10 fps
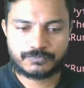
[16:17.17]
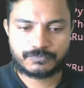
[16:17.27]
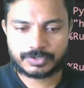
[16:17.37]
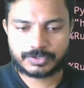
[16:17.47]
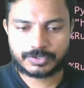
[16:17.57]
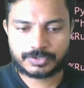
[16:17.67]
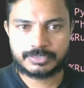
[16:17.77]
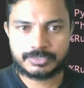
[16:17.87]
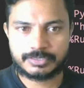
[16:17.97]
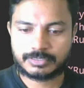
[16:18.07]
fourteen,
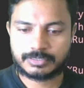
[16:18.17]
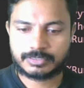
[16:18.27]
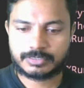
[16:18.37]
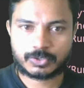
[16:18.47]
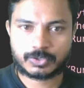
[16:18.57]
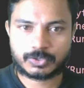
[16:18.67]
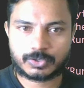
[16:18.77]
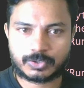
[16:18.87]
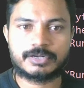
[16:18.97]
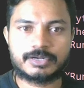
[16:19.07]

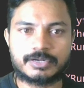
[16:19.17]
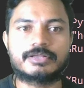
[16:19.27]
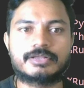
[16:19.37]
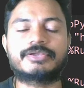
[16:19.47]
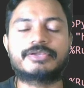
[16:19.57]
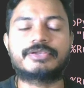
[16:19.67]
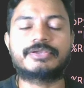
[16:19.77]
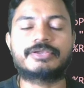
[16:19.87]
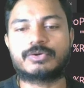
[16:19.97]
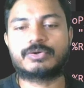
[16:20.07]
comma here
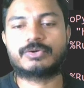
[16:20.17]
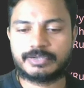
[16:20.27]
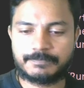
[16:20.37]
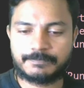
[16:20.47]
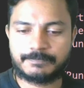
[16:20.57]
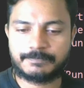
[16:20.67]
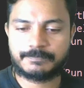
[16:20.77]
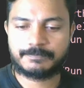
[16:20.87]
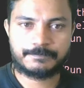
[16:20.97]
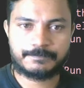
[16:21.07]
we need to write
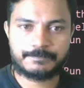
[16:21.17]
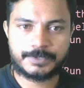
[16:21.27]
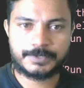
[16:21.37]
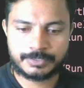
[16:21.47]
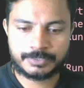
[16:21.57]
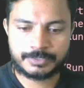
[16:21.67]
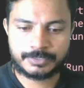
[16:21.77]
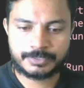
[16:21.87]
pin